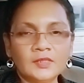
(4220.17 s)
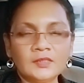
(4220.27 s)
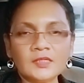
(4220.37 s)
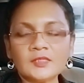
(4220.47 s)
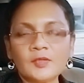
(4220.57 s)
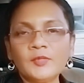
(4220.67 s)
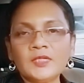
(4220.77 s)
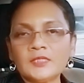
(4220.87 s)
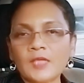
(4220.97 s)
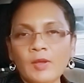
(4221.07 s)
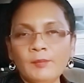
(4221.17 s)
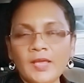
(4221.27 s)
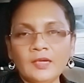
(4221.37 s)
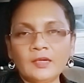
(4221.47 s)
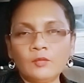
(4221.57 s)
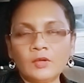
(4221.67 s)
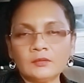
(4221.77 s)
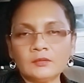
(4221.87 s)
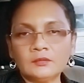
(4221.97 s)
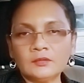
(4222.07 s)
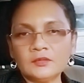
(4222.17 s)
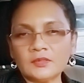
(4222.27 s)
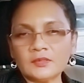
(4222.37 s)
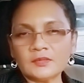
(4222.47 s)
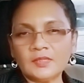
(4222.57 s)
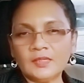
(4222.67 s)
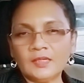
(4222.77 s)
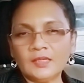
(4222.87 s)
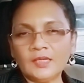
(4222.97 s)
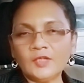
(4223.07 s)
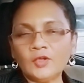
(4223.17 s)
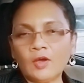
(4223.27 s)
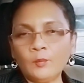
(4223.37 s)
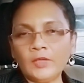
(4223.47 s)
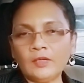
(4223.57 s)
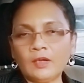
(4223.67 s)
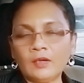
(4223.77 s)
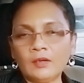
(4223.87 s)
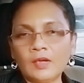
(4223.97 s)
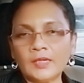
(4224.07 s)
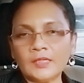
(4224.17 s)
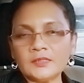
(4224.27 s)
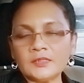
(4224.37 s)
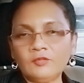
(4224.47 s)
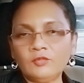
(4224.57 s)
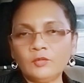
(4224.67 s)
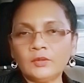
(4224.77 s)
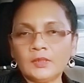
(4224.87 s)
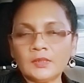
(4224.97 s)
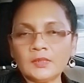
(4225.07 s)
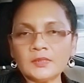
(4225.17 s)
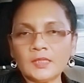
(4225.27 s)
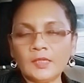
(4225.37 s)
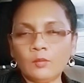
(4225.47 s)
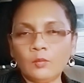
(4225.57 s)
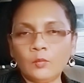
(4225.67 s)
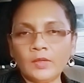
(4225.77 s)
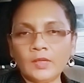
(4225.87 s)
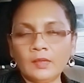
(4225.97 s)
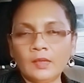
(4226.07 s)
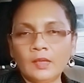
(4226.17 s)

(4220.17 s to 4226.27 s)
there's some things on my mind I wanted to just get your opinion on and see if you think the same way.